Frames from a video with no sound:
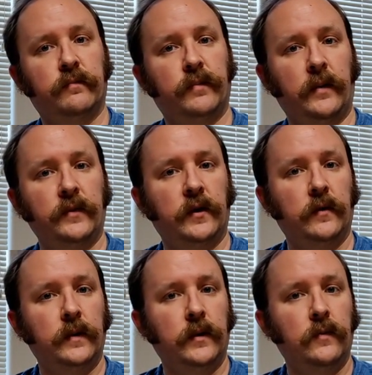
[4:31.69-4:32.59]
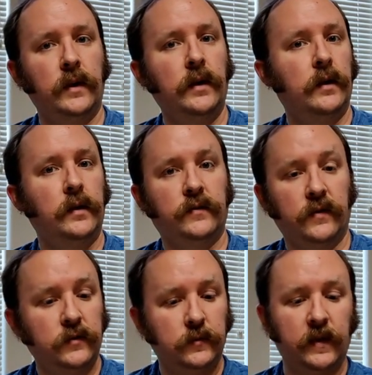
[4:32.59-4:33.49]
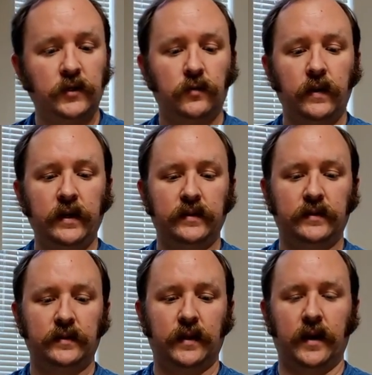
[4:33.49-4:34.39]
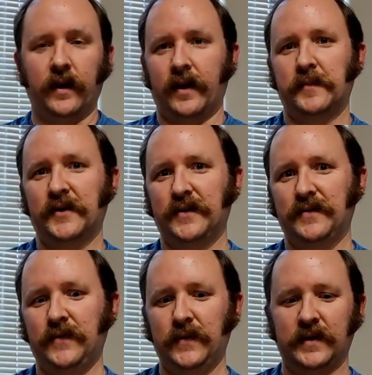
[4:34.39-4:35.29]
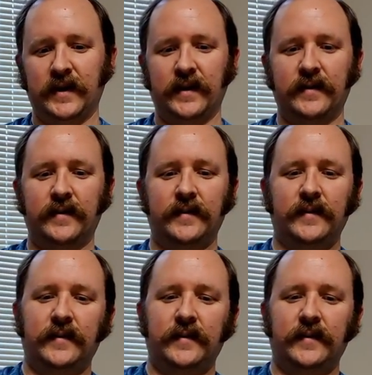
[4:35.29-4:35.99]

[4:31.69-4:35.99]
probably going to be unique in its own special ways, and I'm looking forward to that.